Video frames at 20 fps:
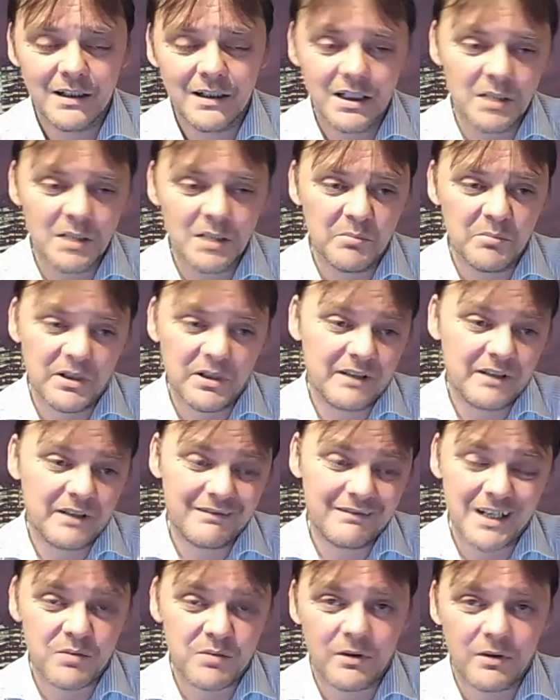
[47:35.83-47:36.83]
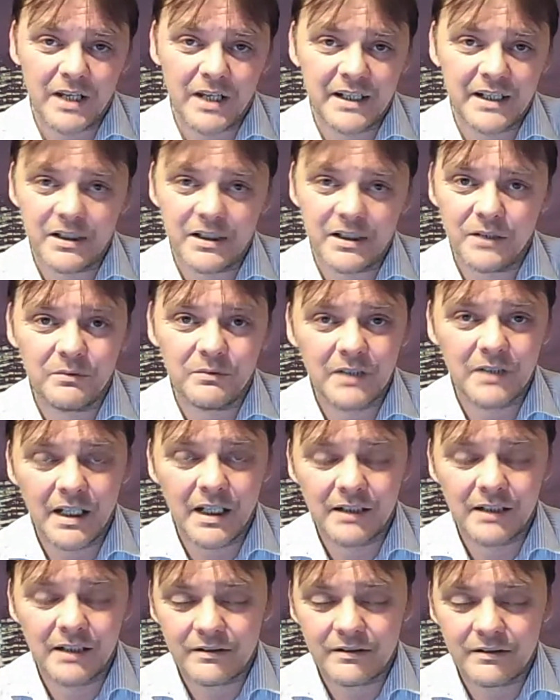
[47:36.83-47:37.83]
but that's what they do.
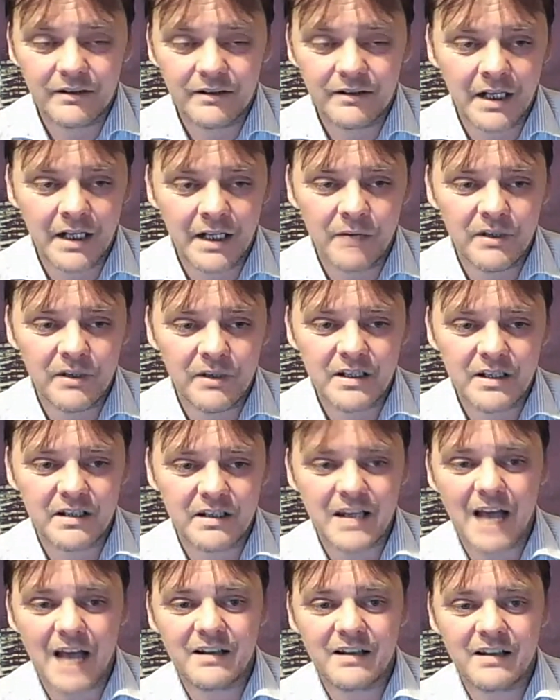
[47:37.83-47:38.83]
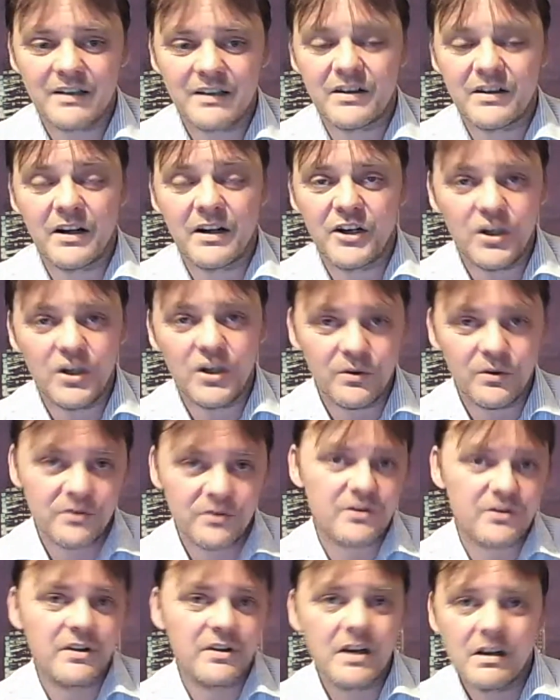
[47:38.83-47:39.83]
And, you know, these are tactics that are used
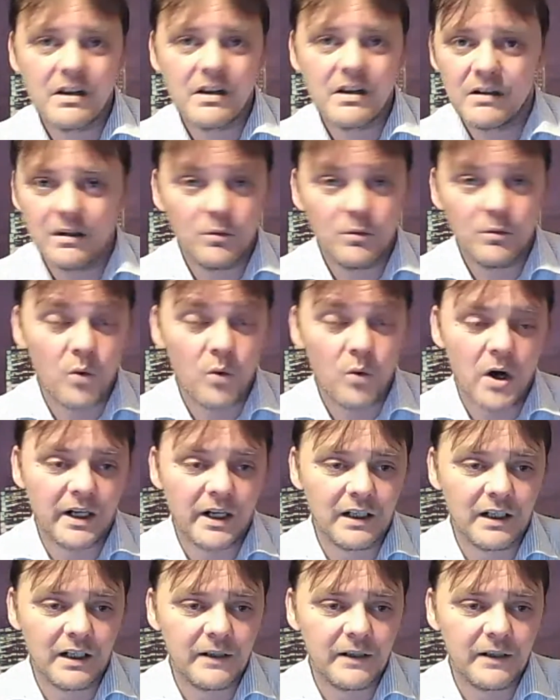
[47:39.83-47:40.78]
widely.